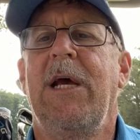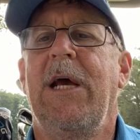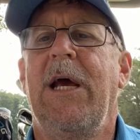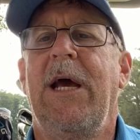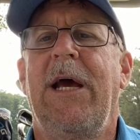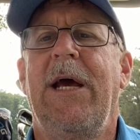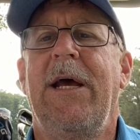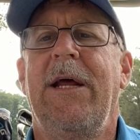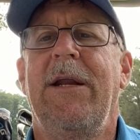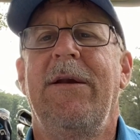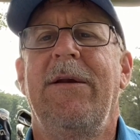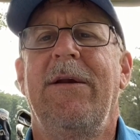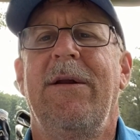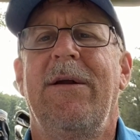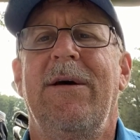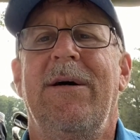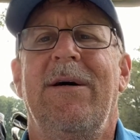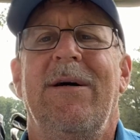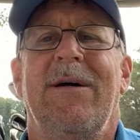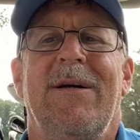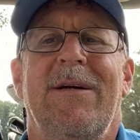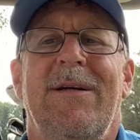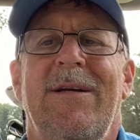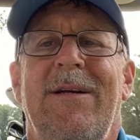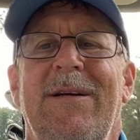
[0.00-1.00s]
And
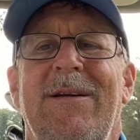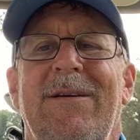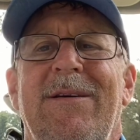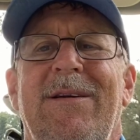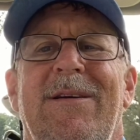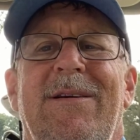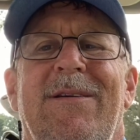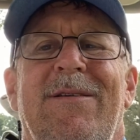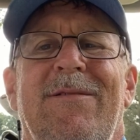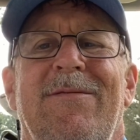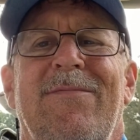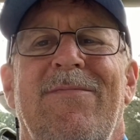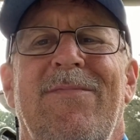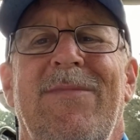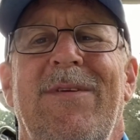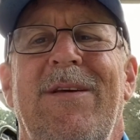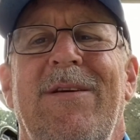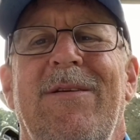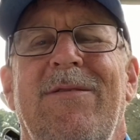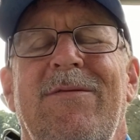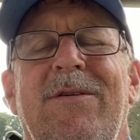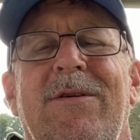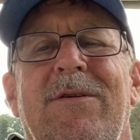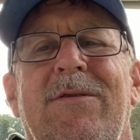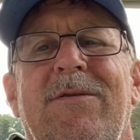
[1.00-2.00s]
you know, you don't
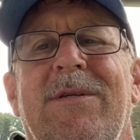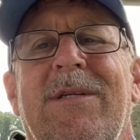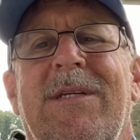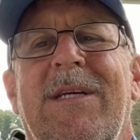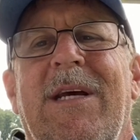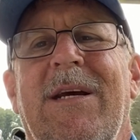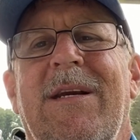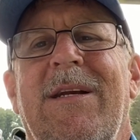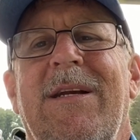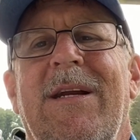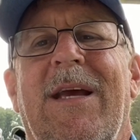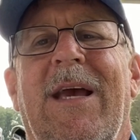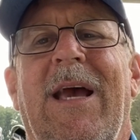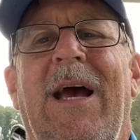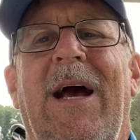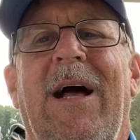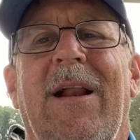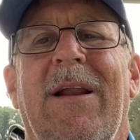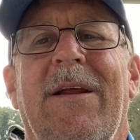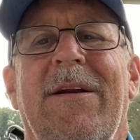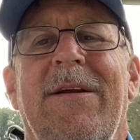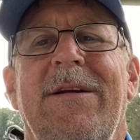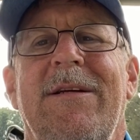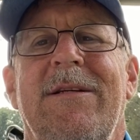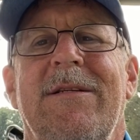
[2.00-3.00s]
use
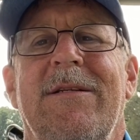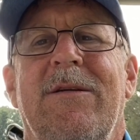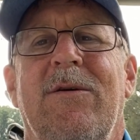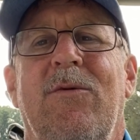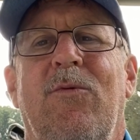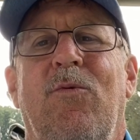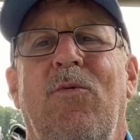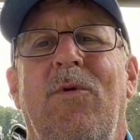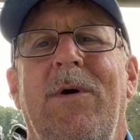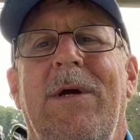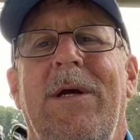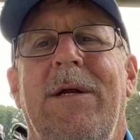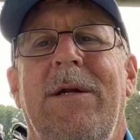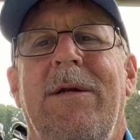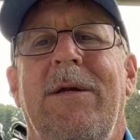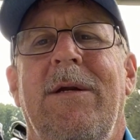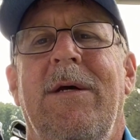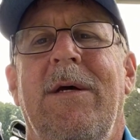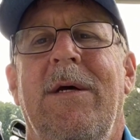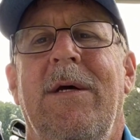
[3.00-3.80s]
technicalities to win.